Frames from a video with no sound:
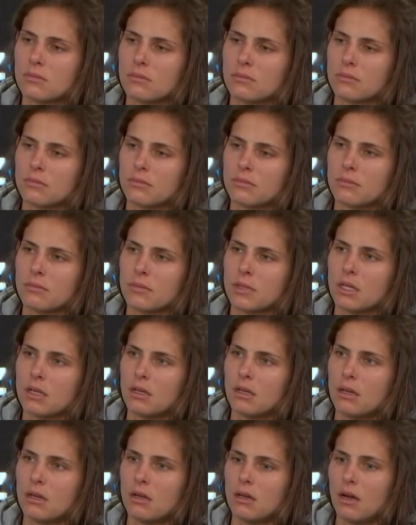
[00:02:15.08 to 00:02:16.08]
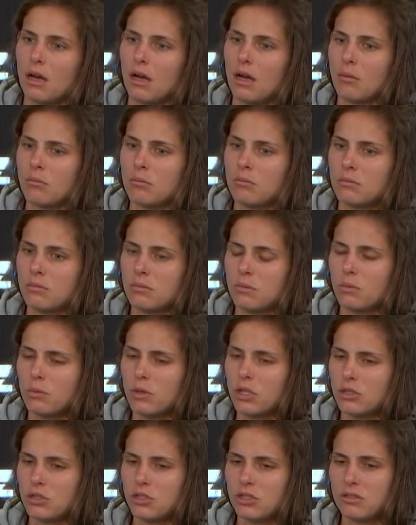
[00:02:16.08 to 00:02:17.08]
one? Um,
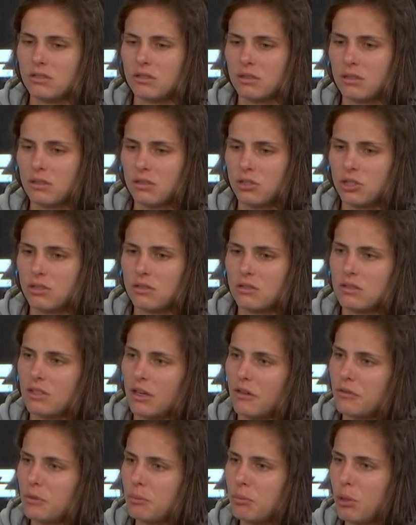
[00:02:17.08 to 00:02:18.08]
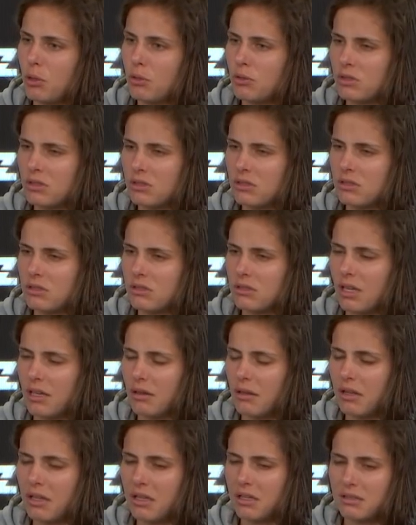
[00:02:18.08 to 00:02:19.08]
well, she's a she's a tough opponent. I
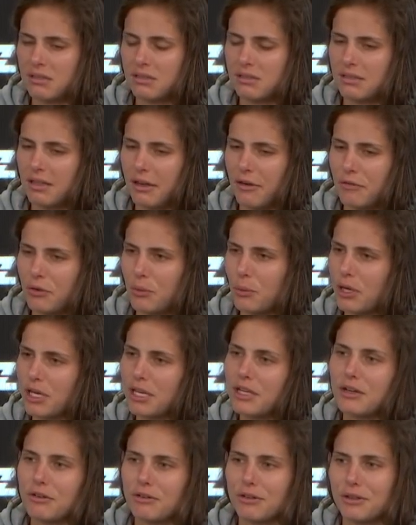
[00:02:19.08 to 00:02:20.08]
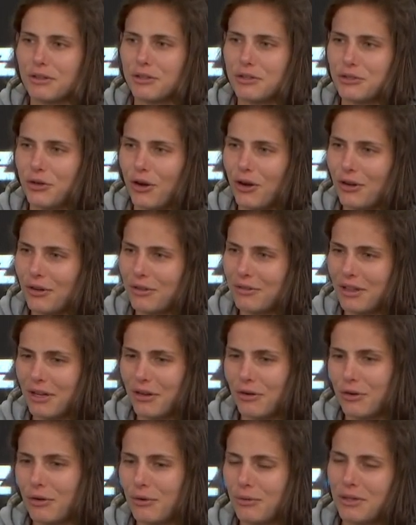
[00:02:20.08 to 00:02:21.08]
think as everyone here in the draw,
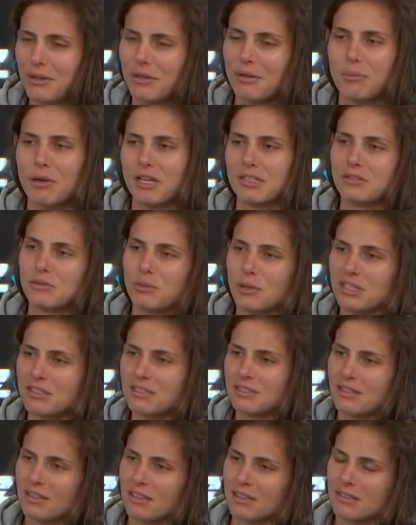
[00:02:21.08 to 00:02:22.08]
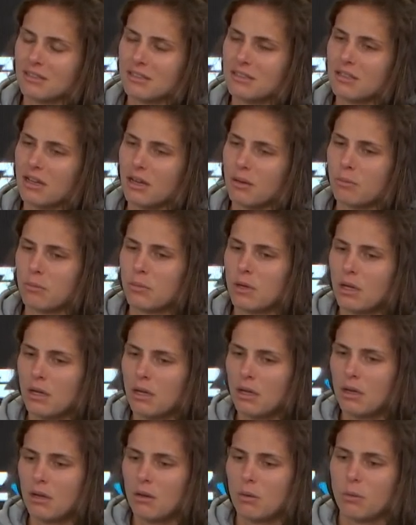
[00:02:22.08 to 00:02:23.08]
they're only the best ones. And um,
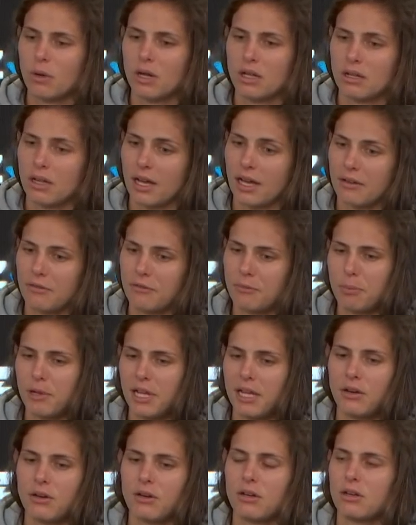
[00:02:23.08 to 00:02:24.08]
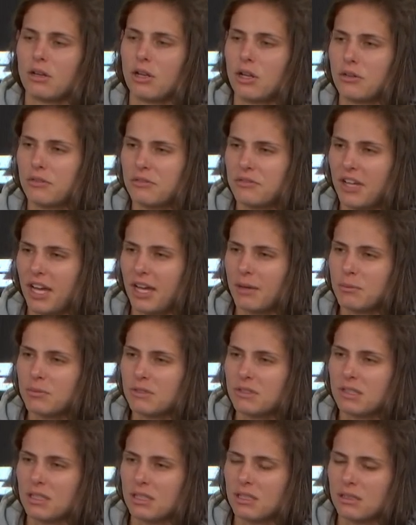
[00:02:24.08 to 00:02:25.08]
well, I've played her a lot of
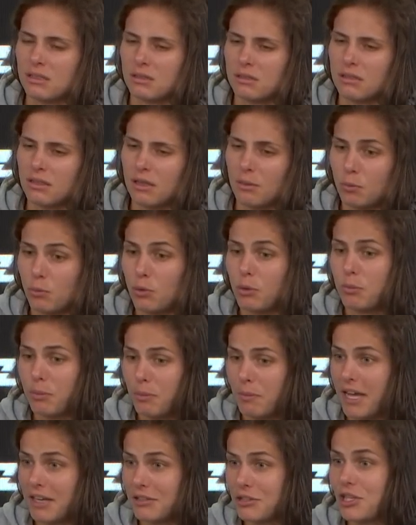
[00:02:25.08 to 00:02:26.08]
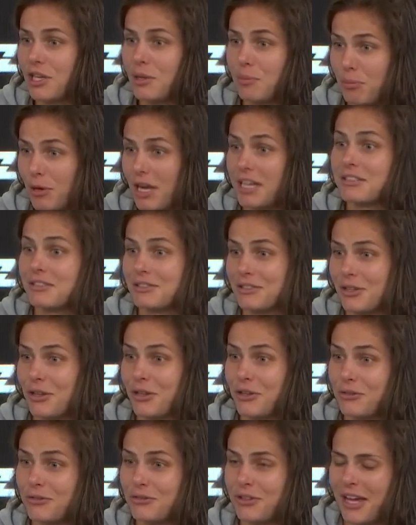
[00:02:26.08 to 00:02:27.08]
times, and um, we actually practice a
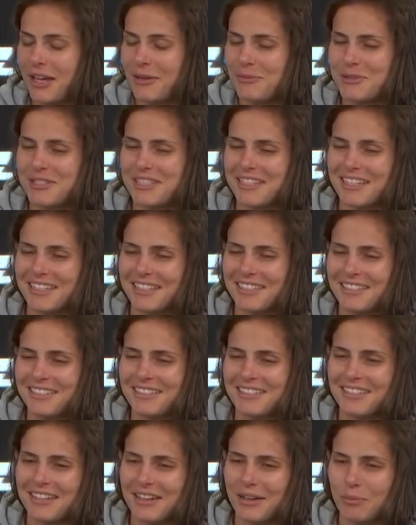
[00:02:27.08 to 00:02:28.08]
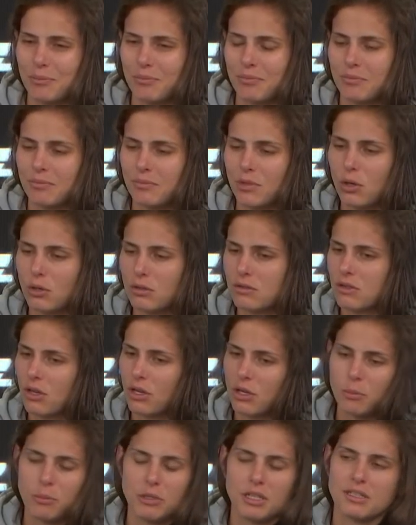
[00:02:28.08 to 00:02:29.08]
lot of times. And um, no, it's
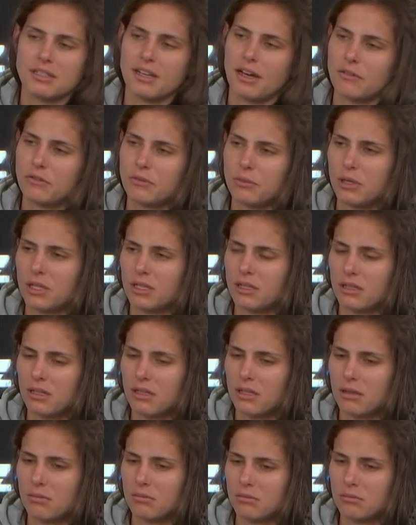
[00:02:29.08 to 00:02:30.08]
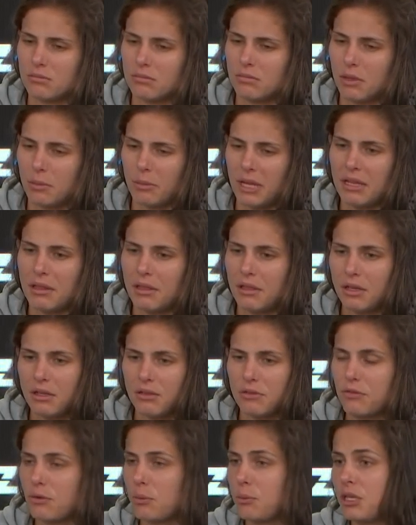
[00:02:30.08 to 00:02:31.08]
going to be a tough one. Um, the main thing
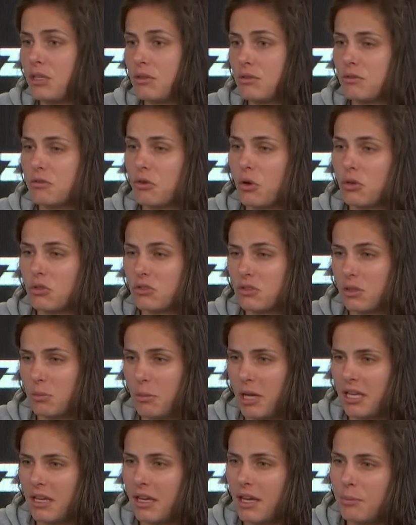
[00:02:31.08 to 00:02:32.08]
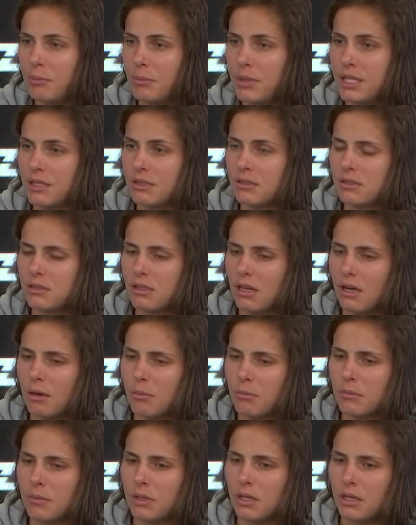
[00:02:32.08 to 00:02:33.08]
is for me to focus on my game and
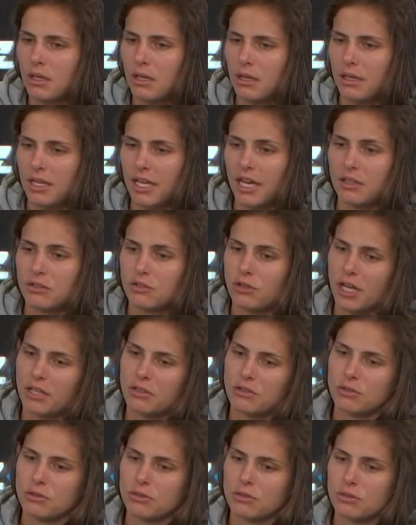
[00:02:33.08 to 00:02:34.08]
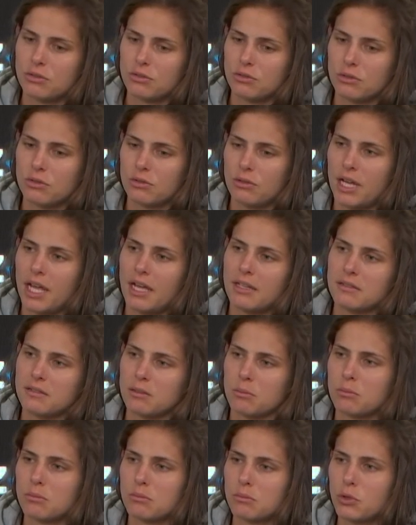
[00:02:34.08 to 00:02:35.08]
um, yeah, try to to create
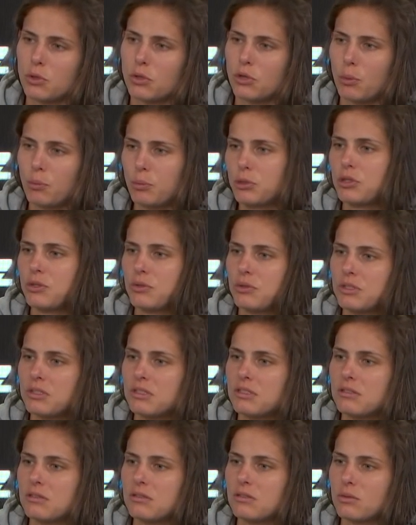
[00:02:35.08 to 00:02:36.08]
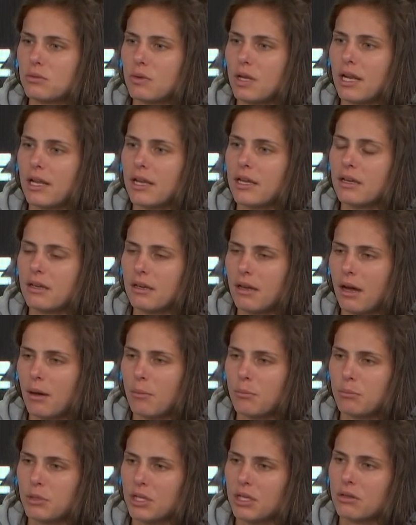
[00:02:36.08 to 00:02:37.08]
some good opportunities to really
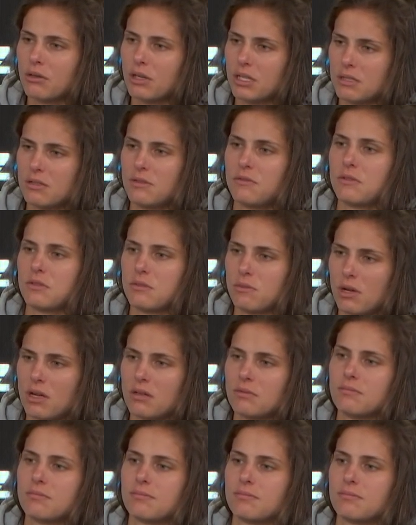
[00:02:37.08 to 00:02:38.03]
be aggressive as well.